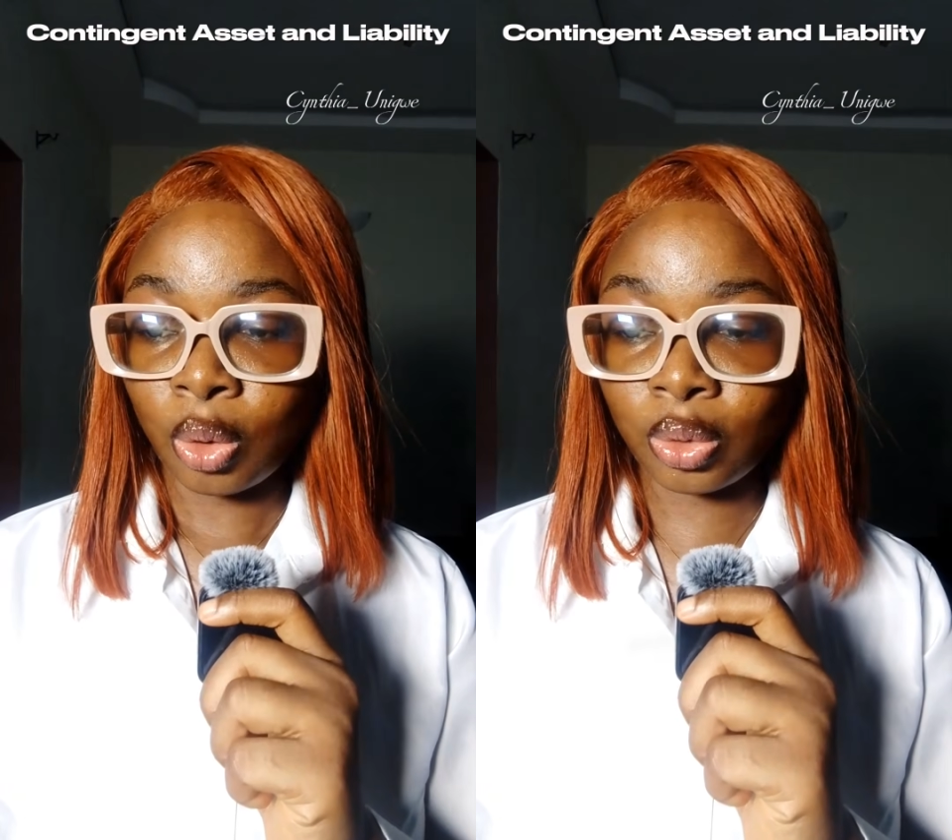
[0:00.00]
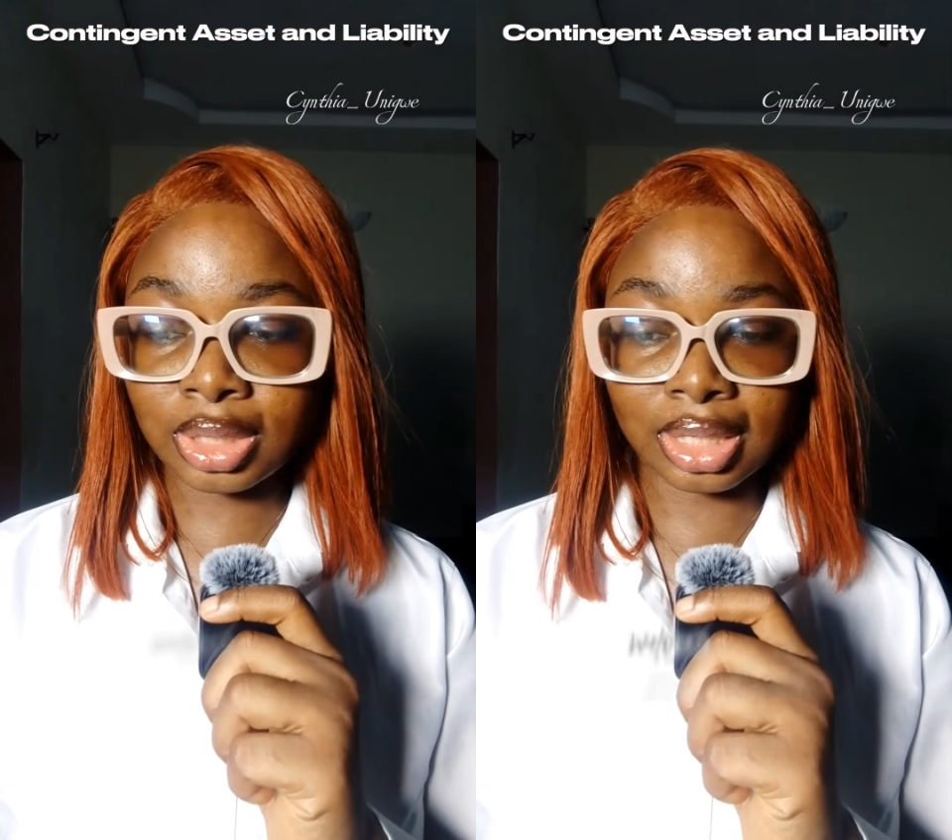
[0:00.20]

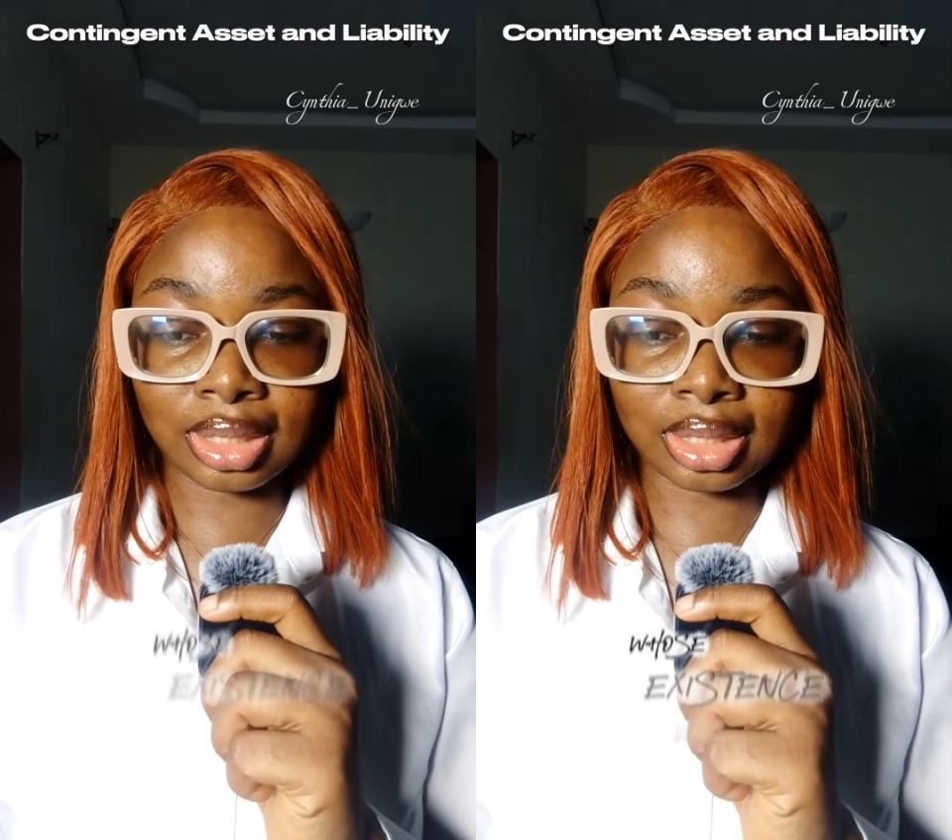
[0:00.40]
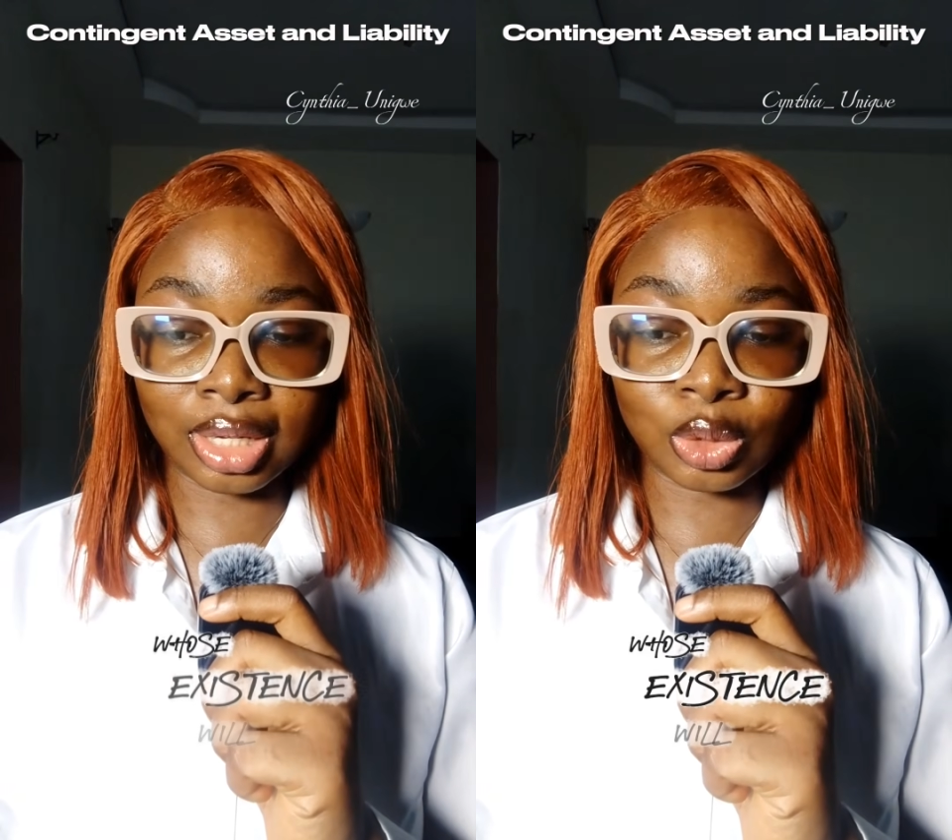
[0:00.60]
whose
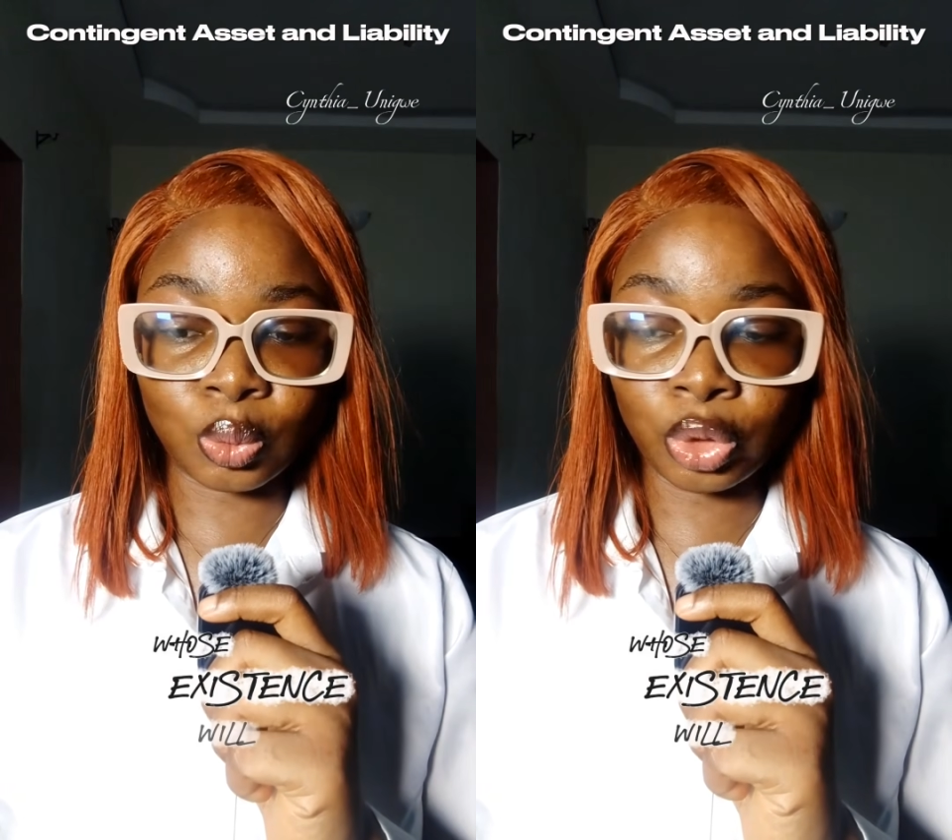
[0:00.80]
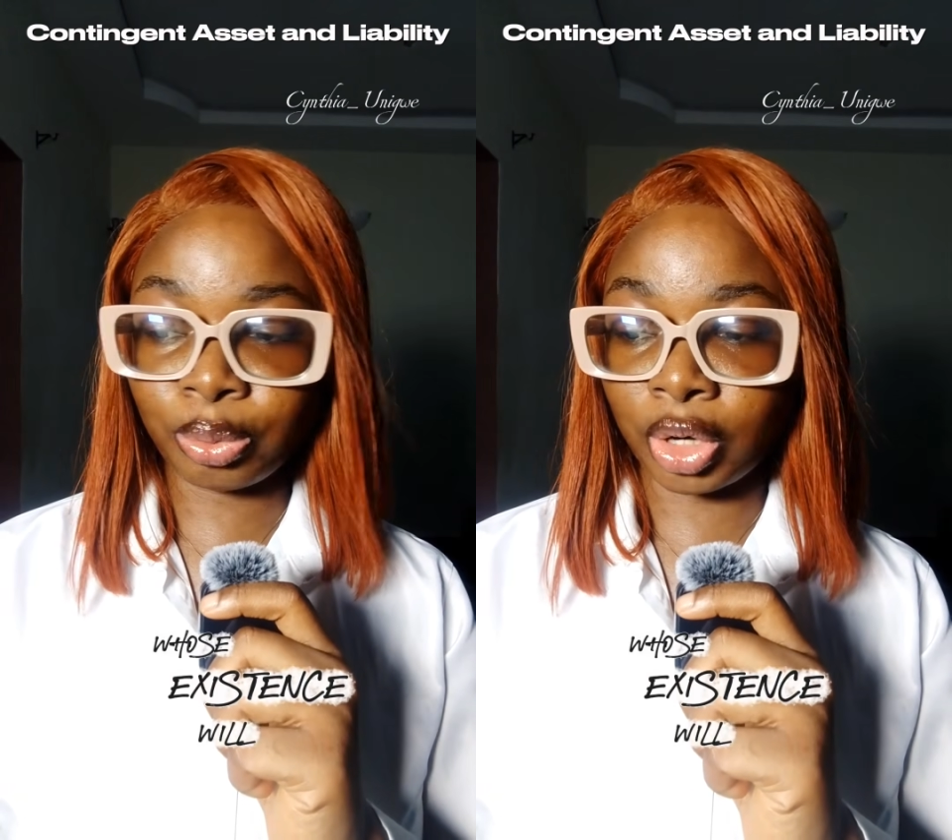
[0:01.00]
existence
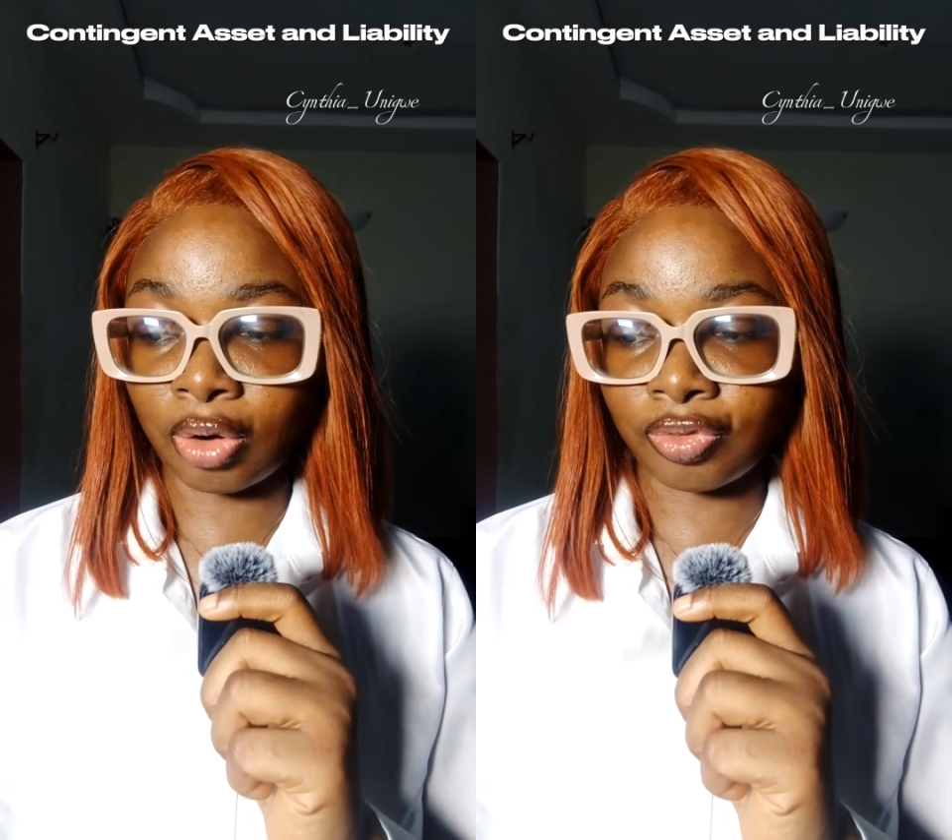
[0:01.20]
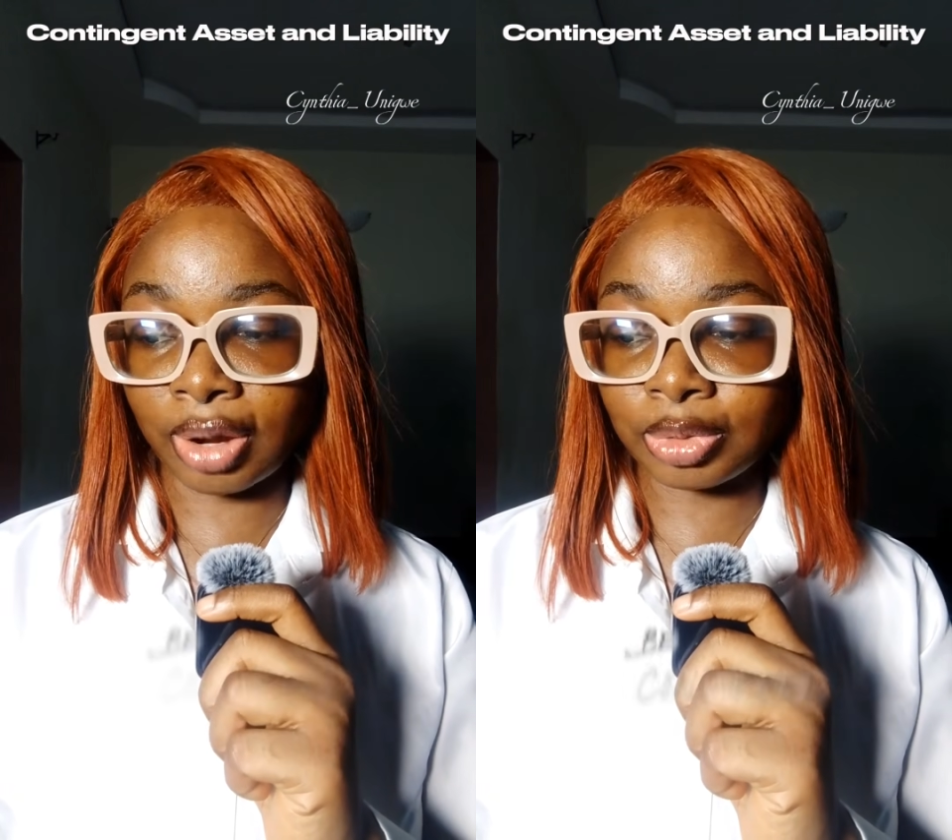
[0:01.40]
will be
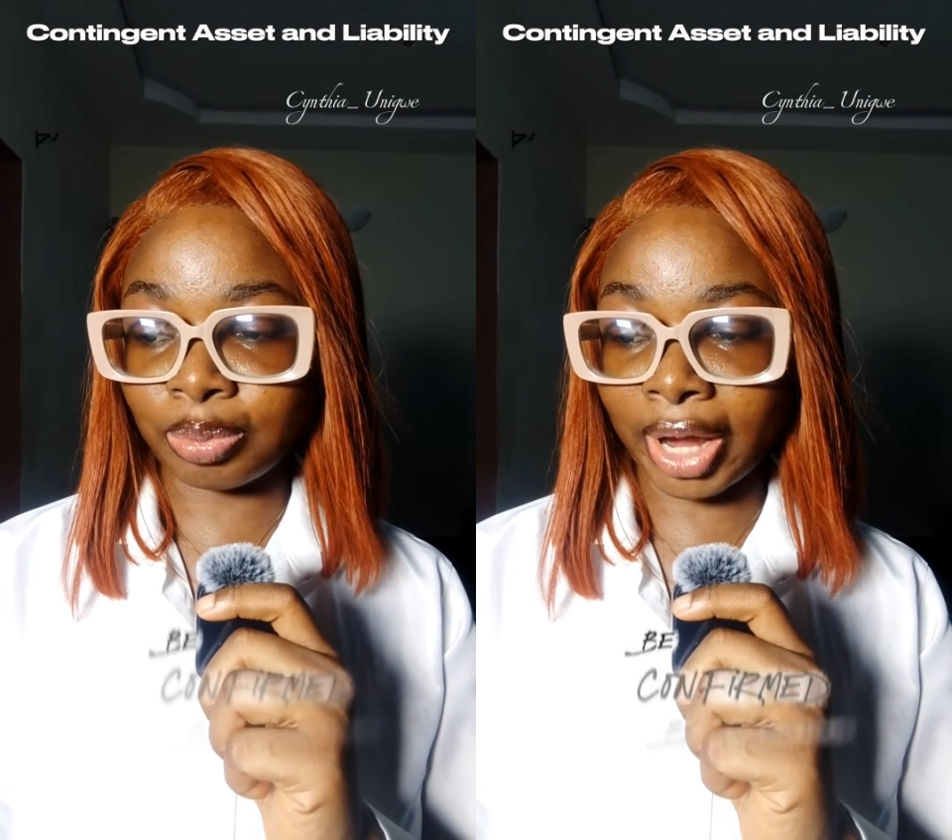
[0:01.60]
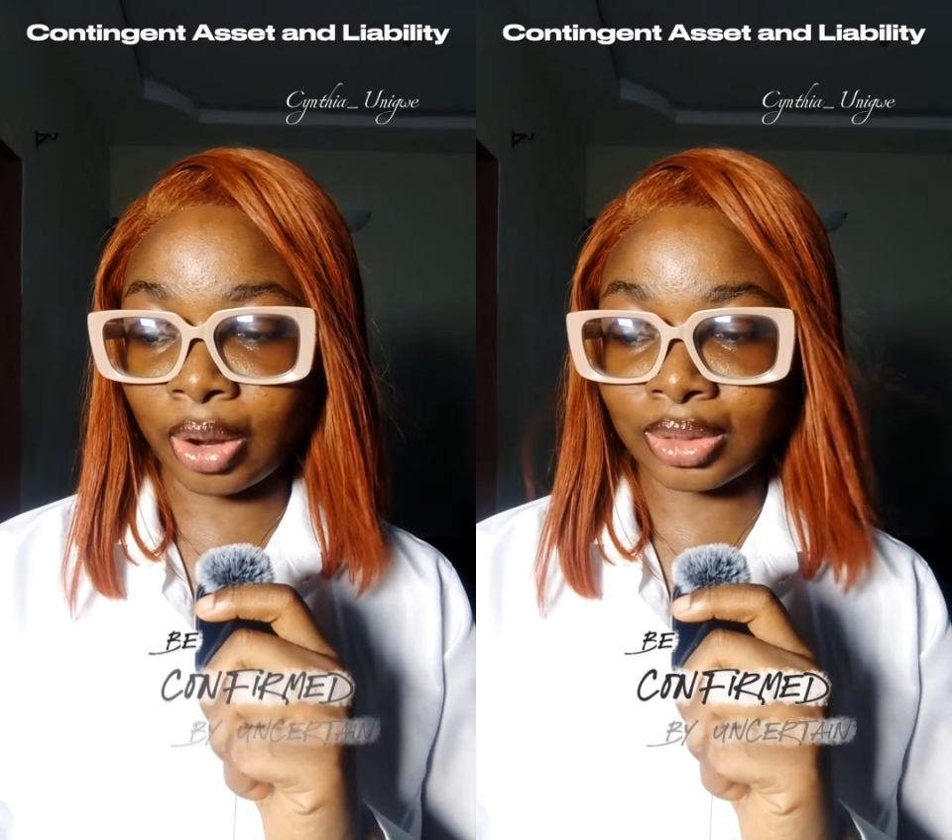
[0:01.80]
confirmed by